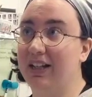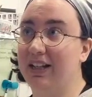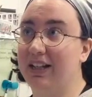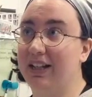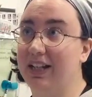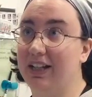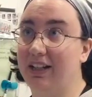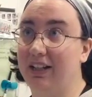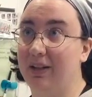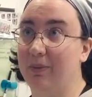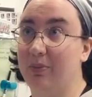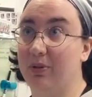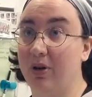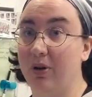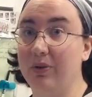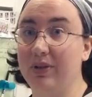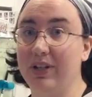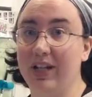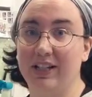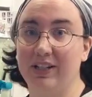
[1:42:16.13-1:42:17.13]
killing
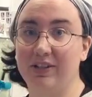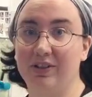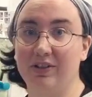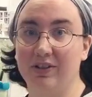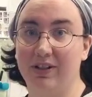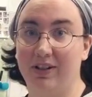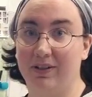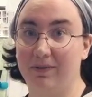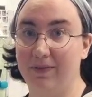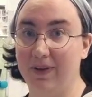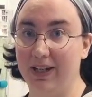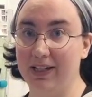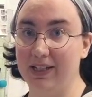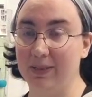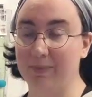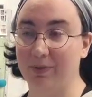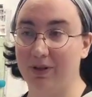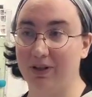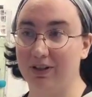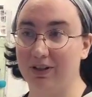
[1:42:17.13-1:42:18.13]
protesters on
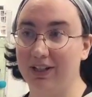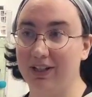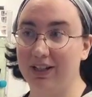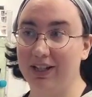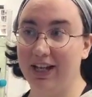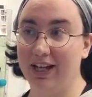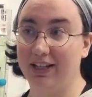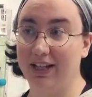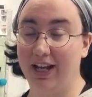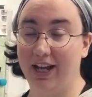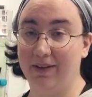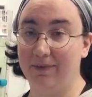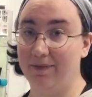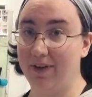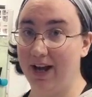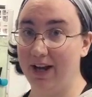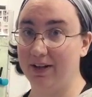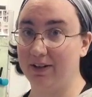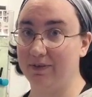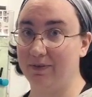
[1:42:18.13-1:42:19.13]
Facebook and they get
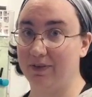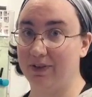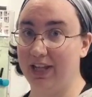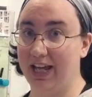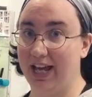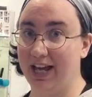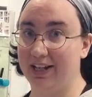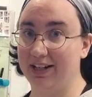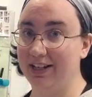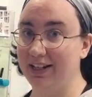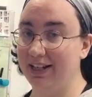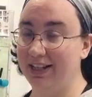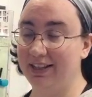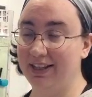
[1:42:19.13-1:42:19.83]
fired for that,